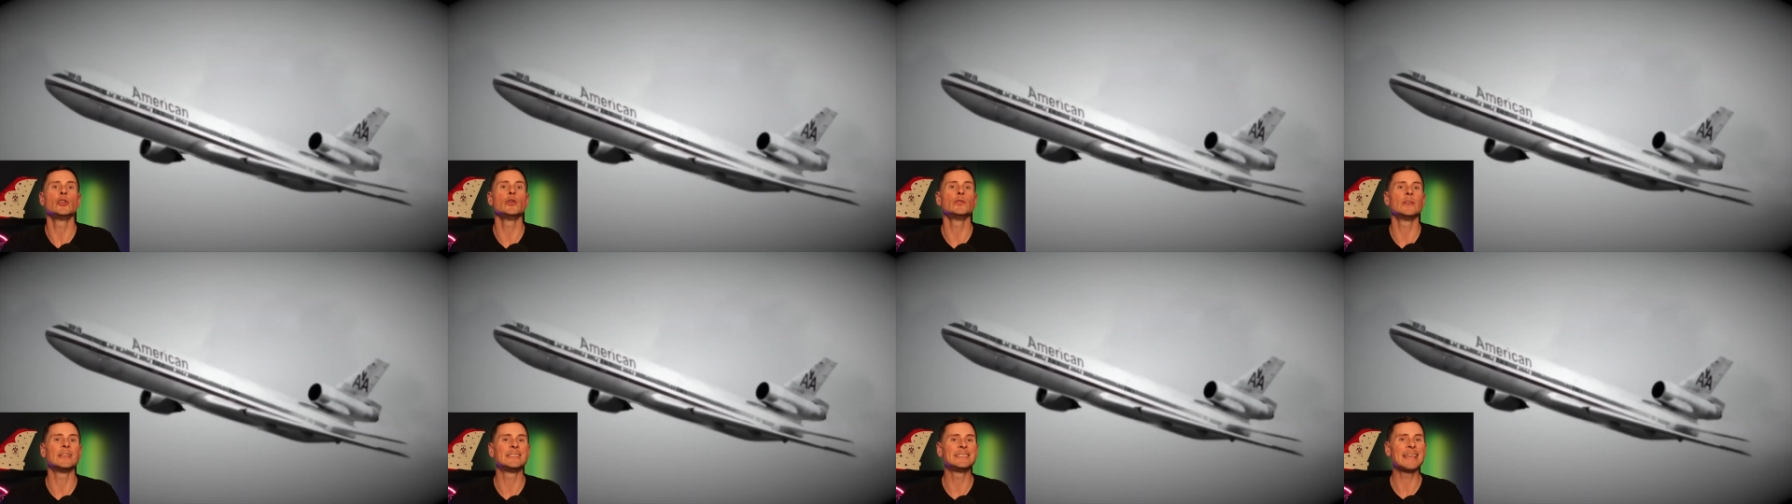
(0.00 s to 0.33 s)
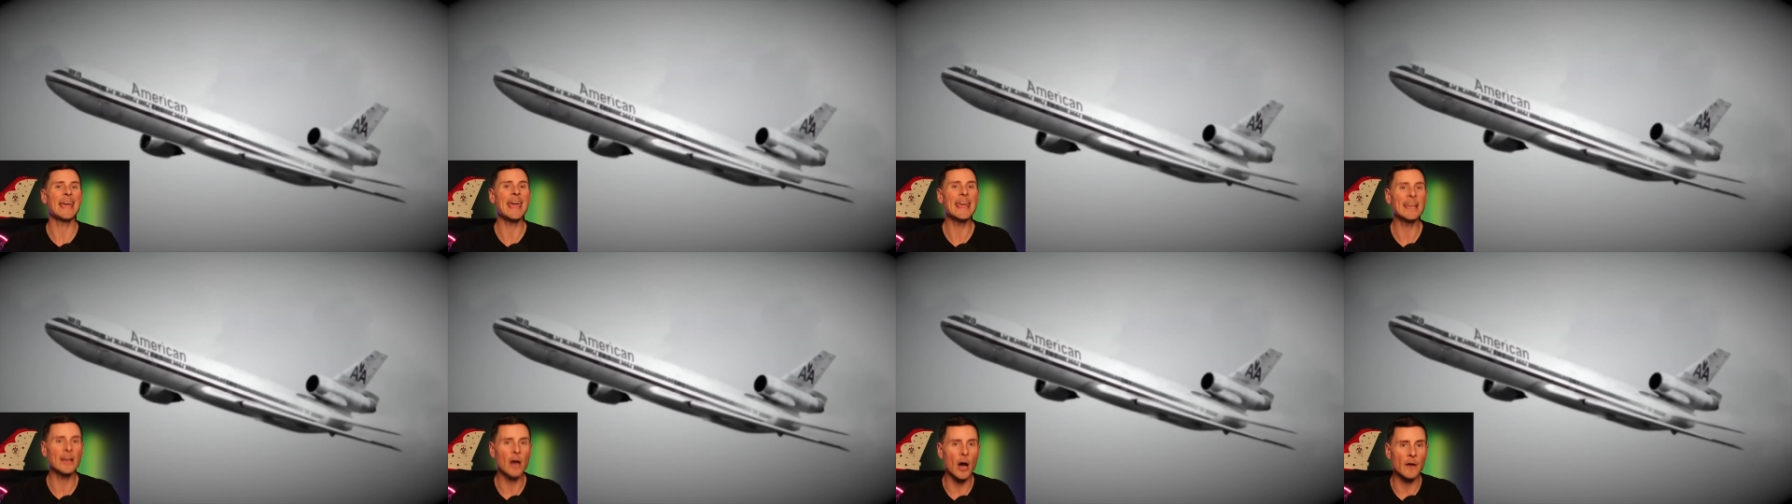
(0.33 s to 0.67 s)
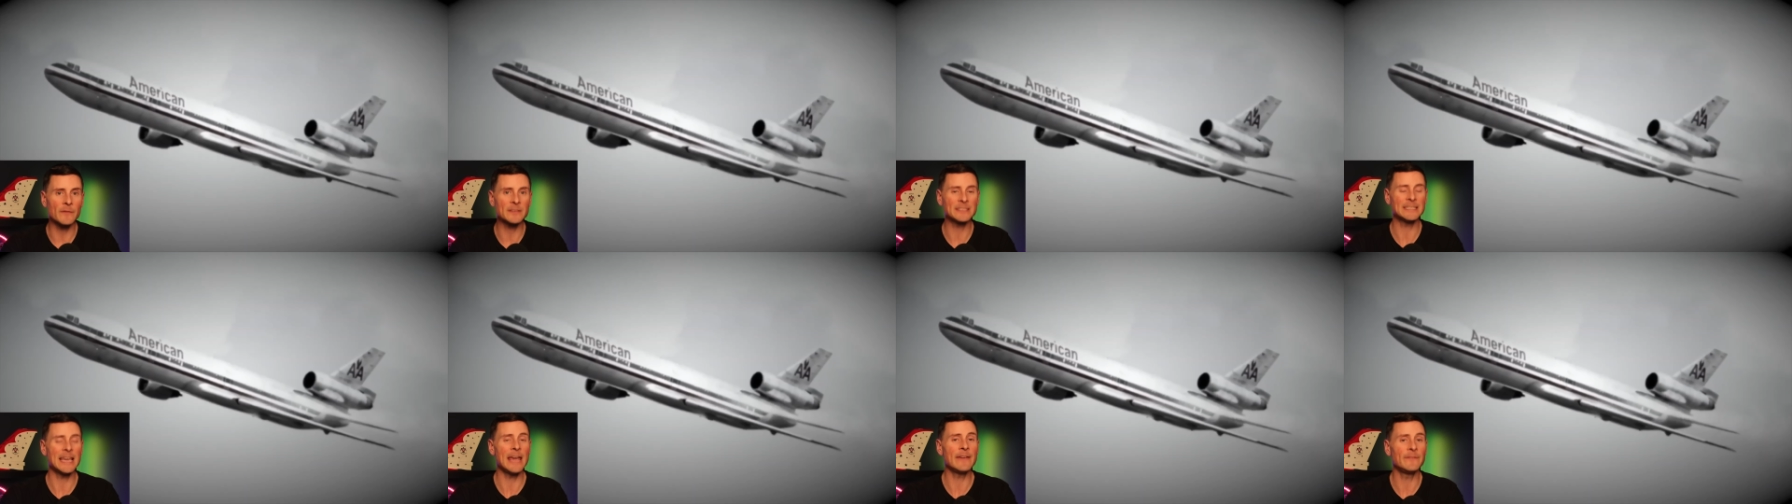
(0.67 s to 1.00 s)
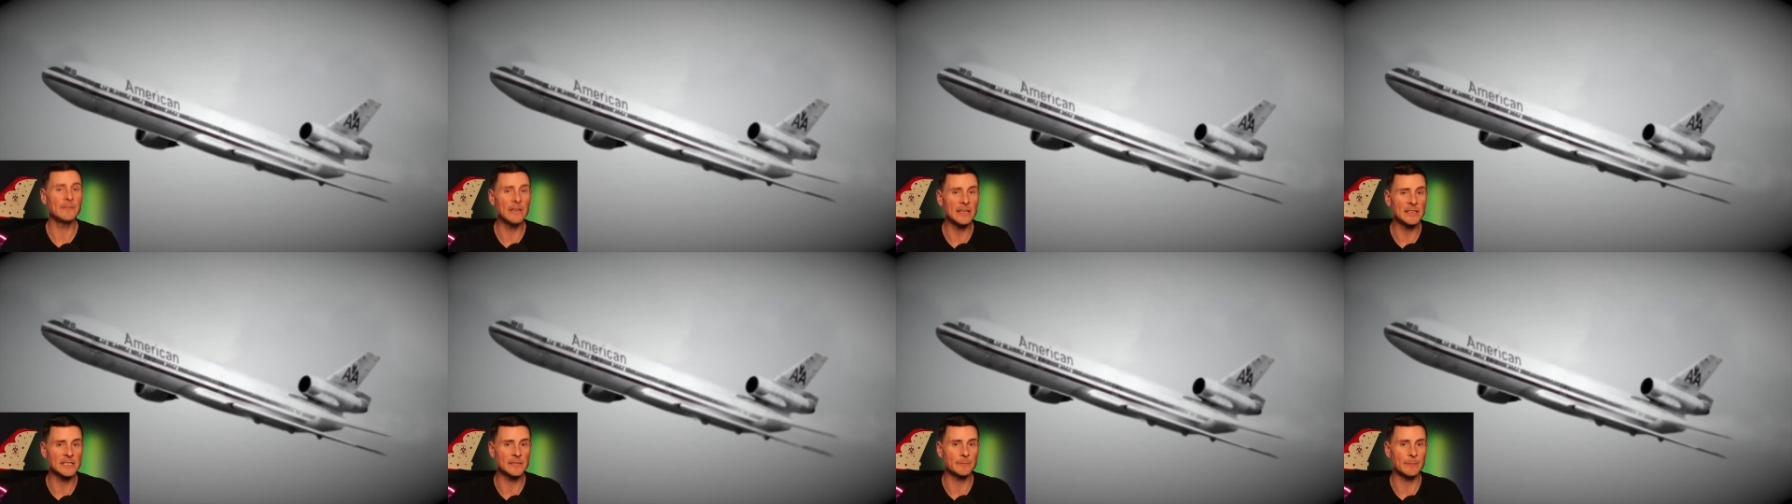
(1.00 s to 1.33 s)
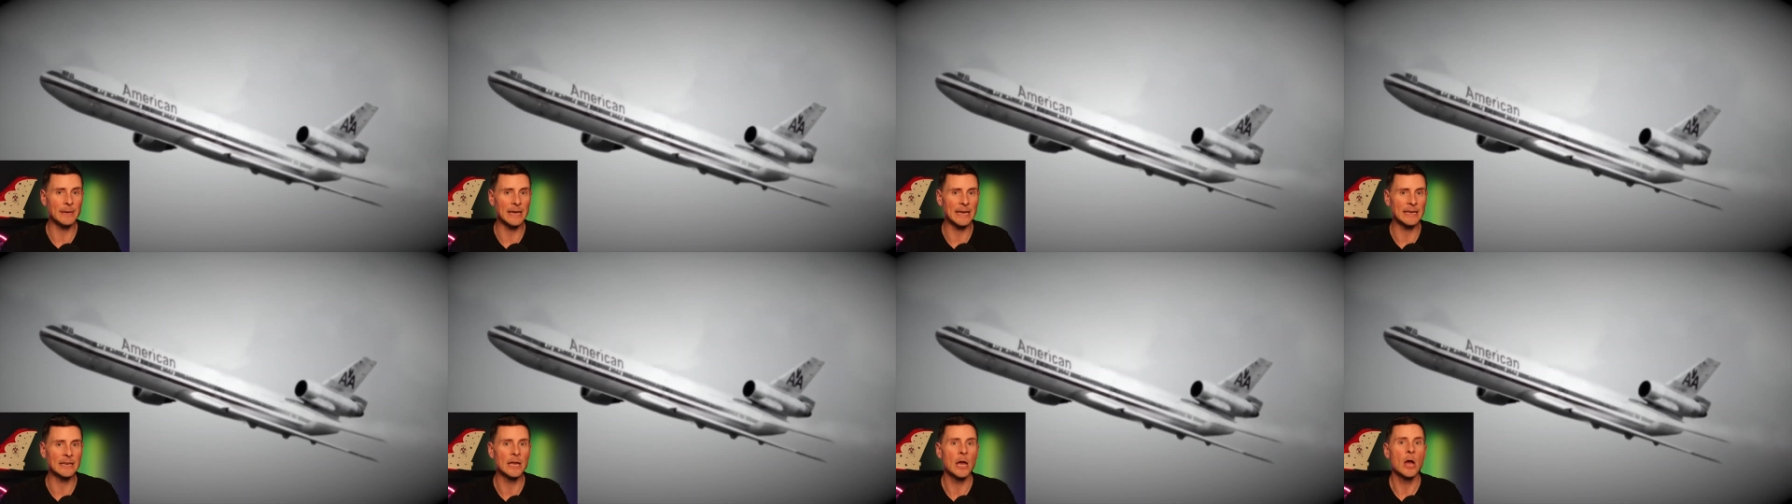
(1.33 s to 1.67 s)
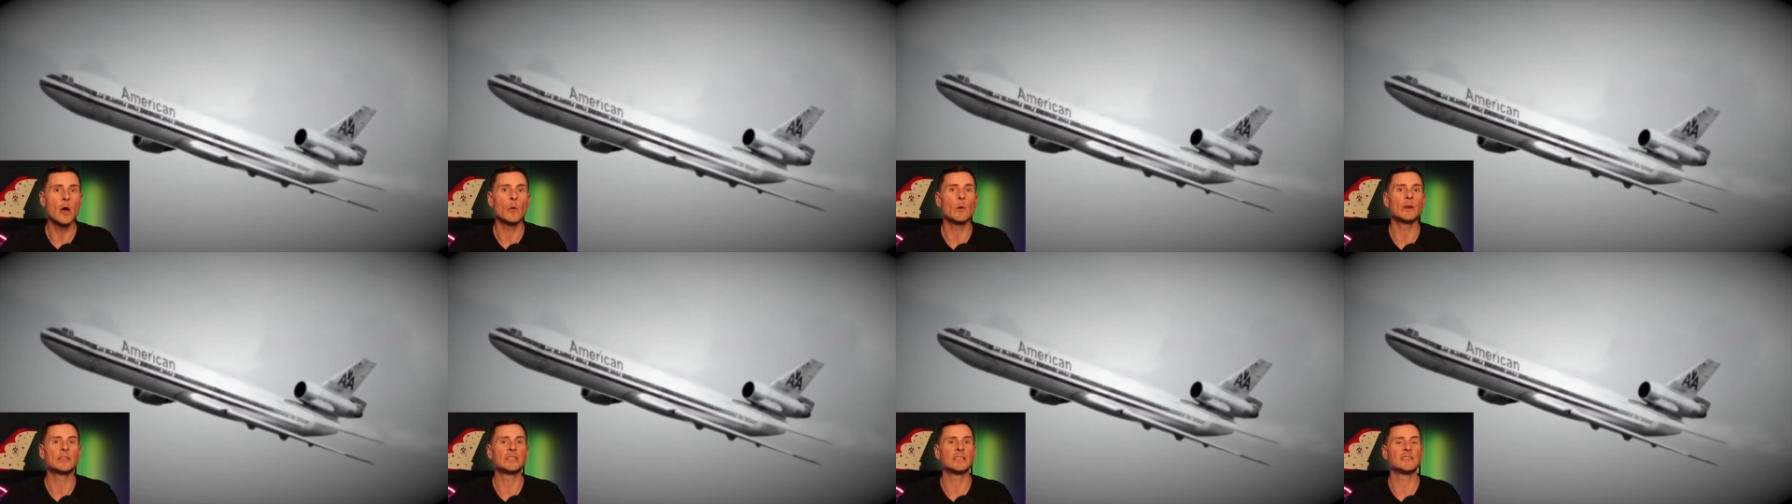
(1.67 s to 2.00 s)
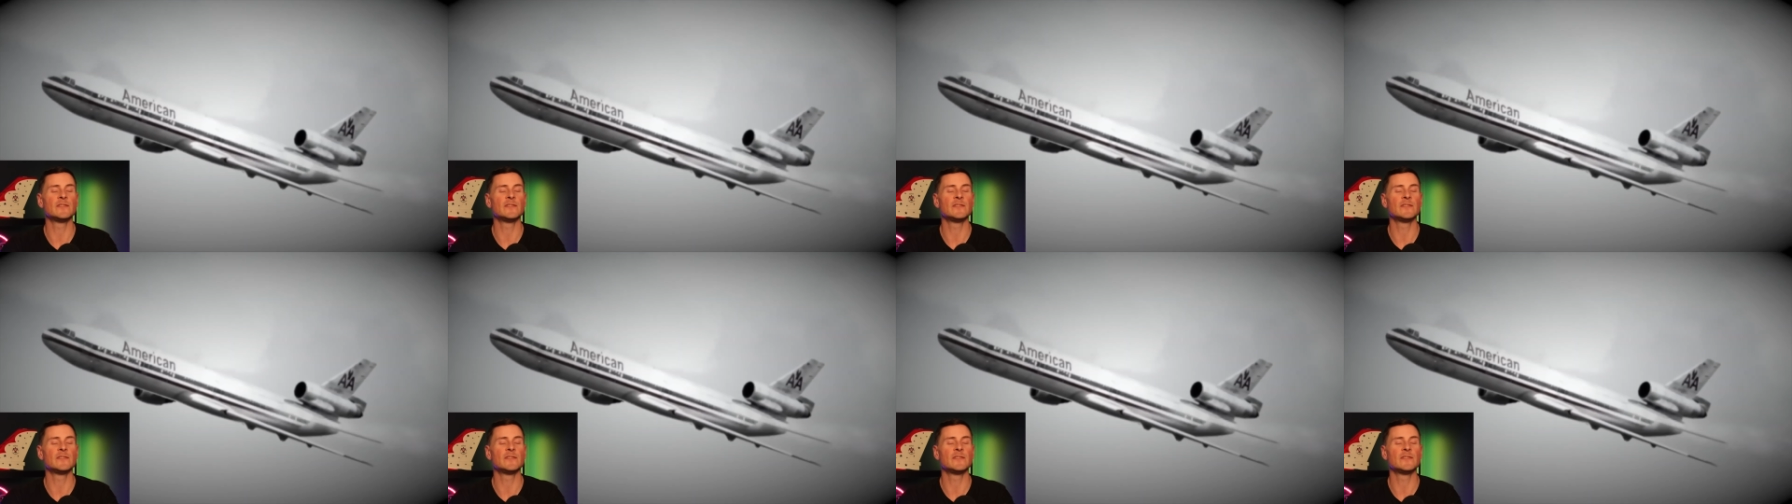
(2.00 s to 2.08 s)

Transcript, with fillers: to the takeoff safety speed, which